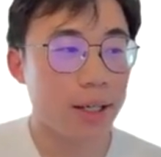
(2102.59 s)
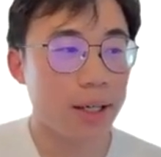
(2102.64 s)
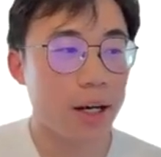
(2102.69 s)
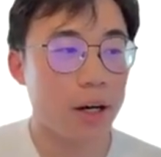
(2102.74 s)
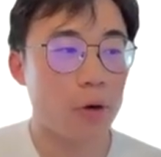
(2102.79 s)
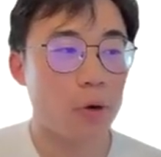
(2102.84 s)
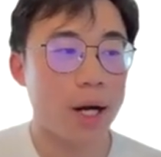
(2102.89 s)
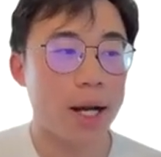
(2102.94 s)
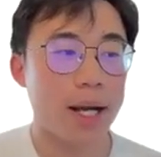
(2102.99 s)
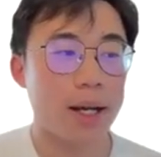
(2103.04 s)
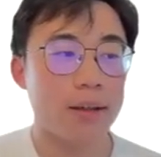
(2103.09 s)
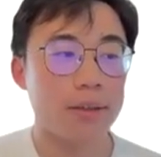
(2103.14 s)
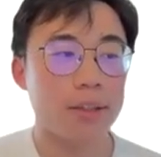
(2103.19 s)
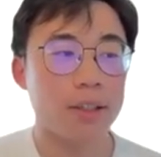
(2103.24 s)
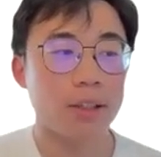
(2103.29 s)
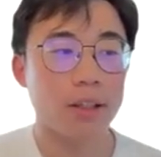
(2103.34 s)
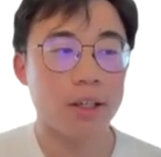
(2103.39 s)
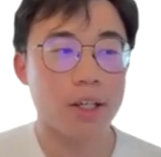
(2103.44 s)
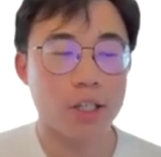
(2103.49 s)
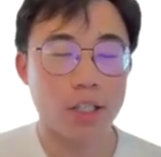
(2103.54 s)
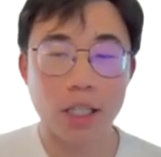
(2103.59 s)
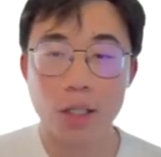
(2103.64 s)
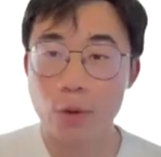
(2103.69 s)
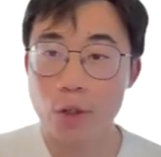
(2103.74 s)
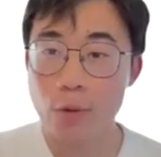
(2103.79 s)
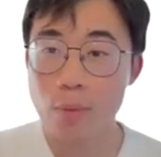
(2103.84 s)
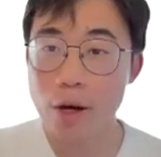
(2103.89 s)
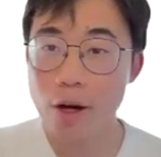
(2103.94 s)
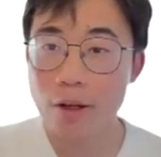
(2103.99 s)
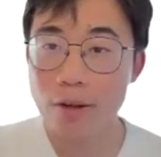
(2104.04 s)
around the large language
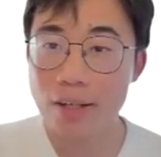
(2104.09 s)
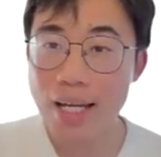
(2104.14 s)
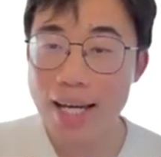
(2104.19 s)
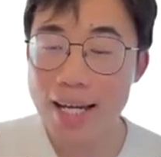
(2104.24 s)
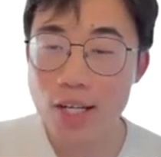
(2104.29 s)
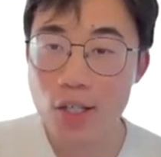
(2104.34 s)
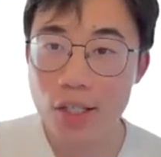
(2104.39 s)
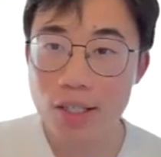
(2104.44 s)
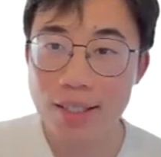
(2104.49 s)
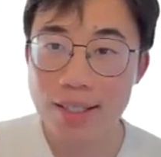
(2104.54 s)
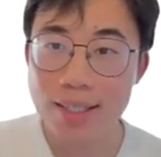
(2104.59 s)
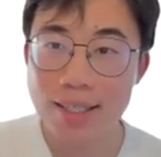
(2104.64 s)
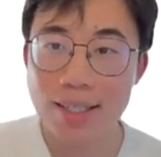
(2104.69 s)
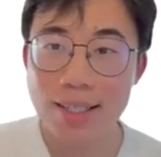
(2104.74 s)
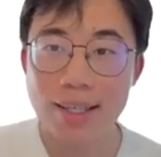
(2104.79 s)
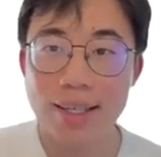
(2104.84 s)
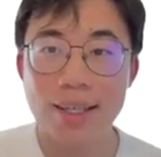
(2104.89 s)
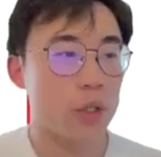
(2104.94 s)
model agent,